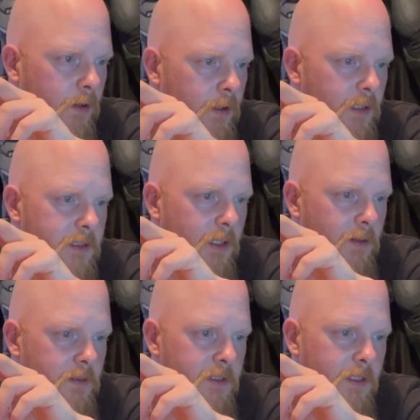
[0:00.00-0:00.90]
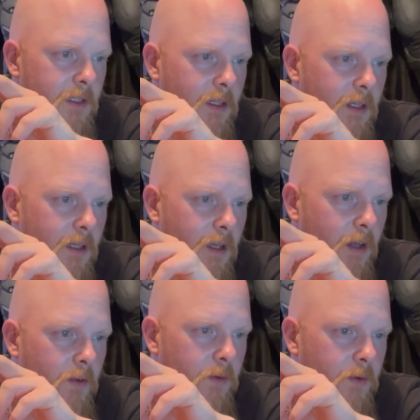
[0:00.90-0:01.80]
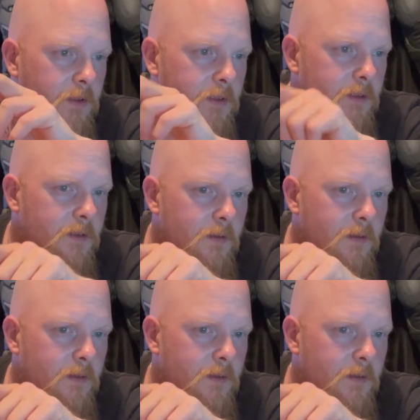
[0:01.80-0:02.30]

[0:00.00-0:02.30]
Because I don't see any other ones